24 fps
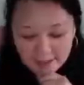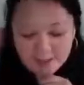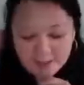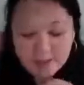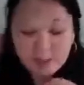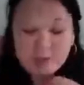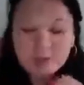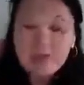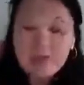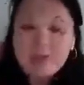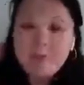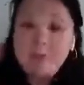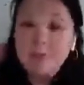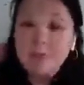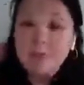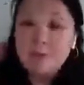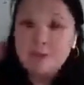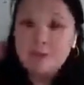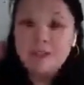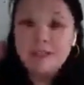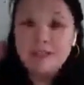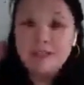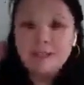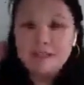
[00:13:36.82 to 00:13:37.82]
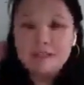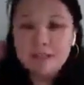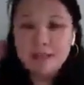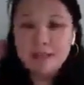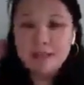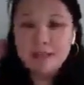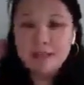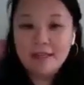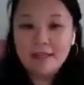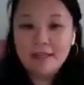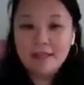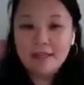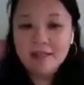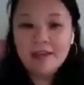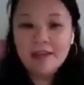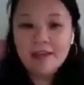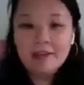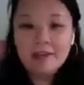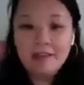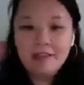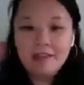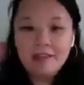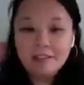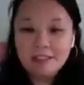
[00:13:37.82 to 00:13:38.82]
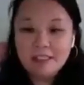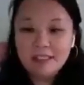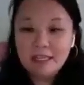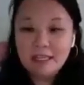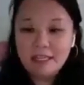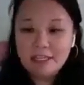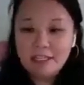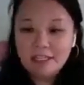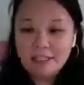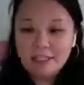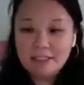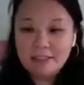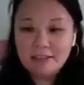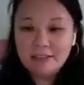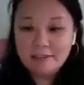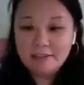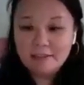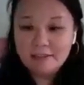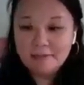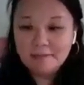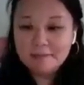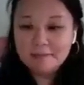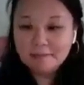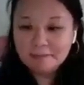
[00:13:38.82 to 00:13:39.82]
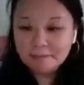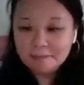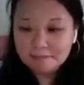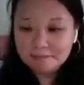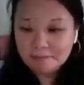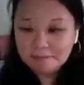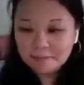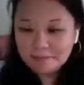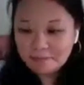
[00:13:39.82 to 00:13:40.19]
more like they're speaking Portuguese, like in direct translation.